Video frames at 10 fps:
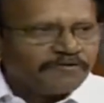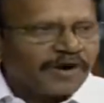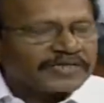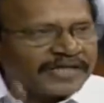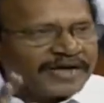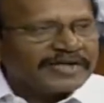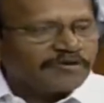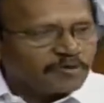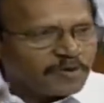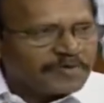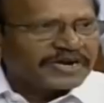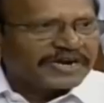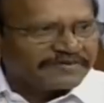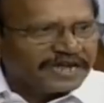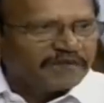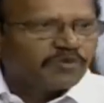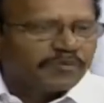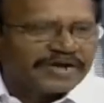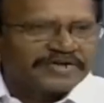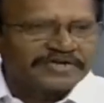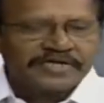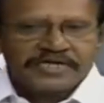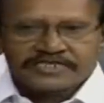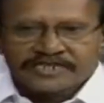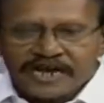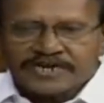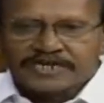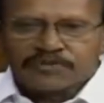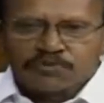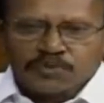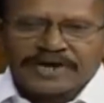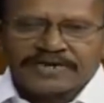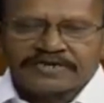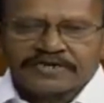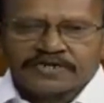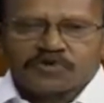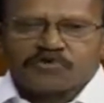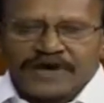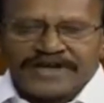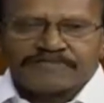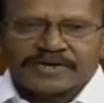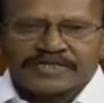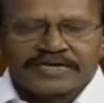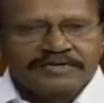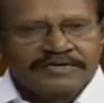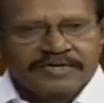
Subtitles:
For that our movement, dividend movement, started the movement to fight for the